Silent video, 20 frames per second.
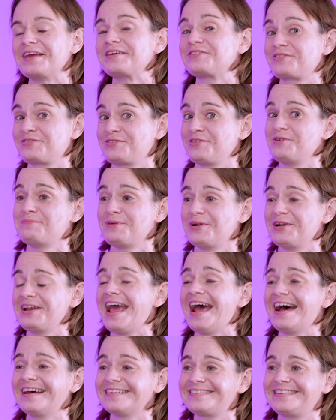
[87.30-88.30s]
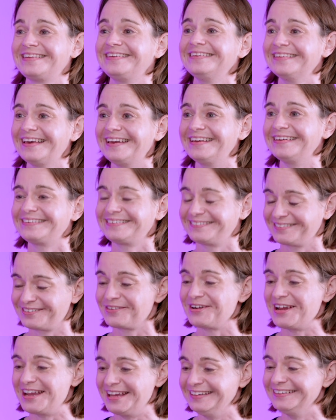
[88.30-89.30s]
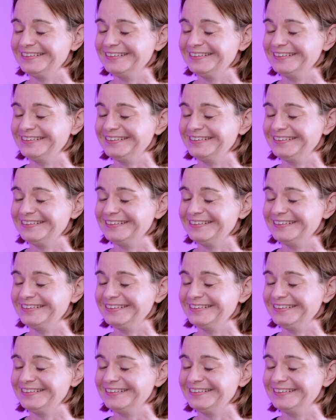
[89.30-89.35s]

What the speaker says: super nasty, like green.